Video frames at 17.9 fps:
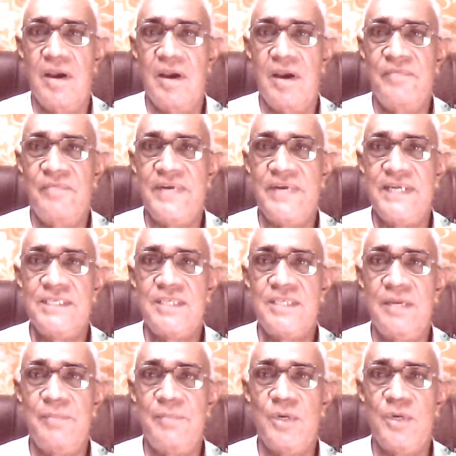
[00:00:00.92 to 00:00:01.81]
Hi
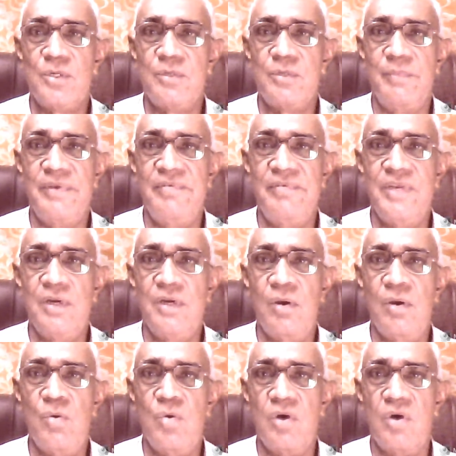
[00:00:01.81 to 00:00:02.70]
friends, I am Dr. V.V.
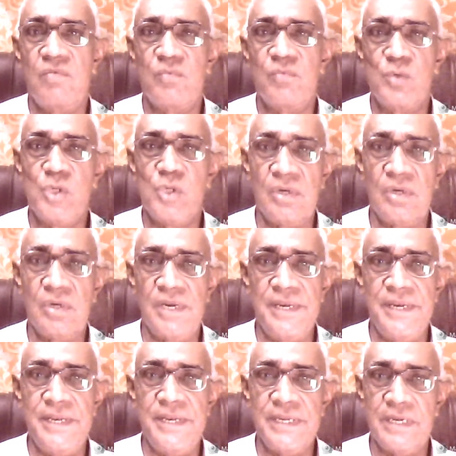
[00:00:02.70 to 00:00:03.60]
Rao of Usha
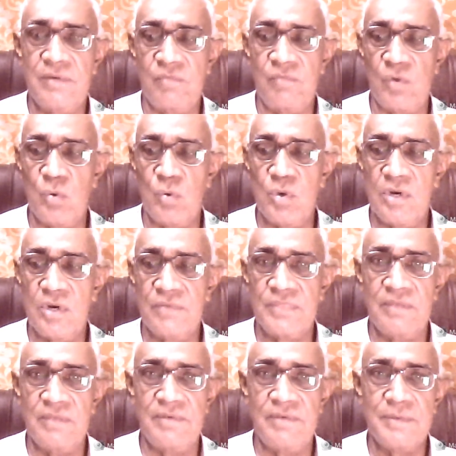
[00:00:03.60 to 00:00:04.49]
Clinic and founder
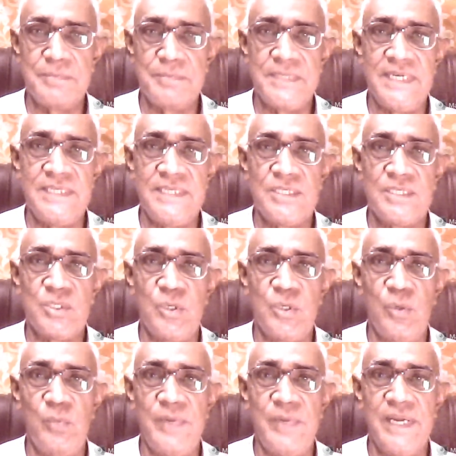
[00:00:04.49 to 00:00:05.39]
of the websites
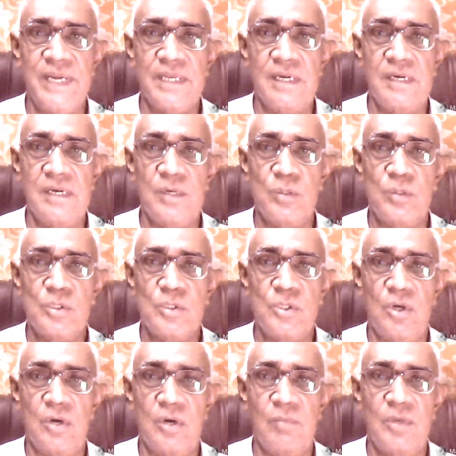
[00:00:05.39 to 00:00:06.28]

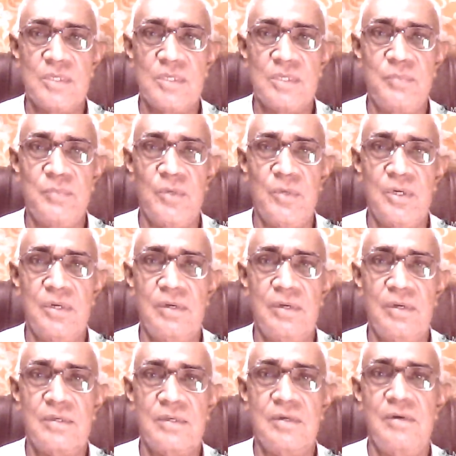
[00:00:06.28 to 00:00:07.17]

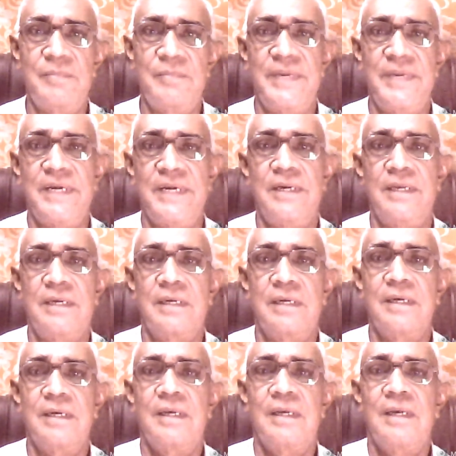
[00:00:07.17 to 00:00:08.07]
qmedicaldoubts.blogspot.com and
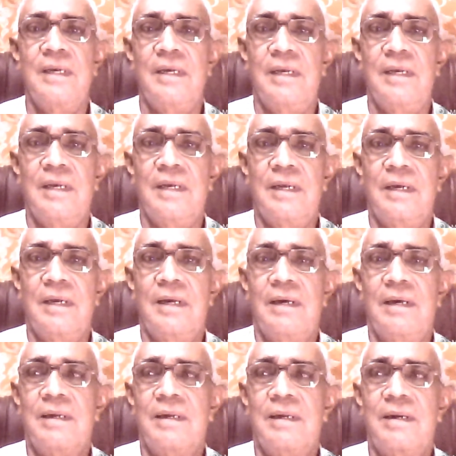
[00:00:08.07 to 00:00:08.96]

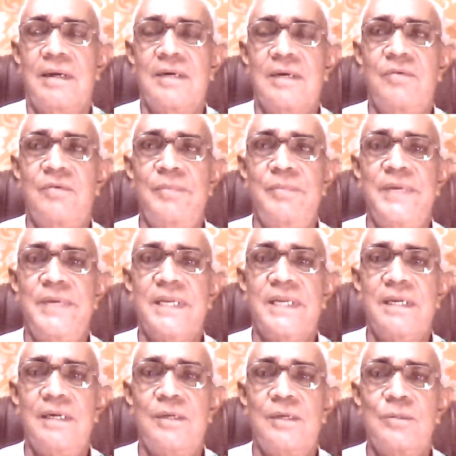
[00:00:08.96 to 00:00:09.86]

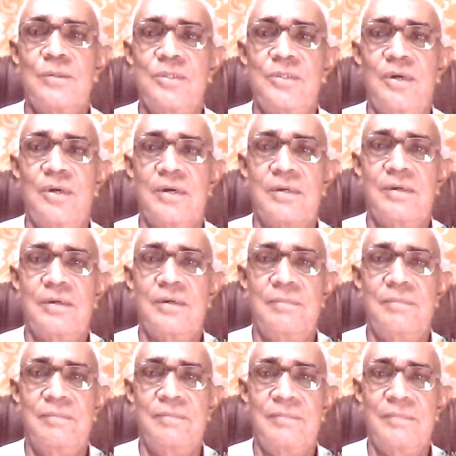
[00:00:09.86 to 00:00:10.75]

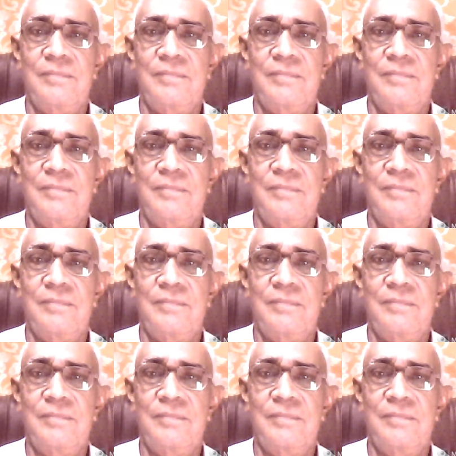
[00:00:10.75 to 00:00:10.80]
raghavamedicaldoubts.com.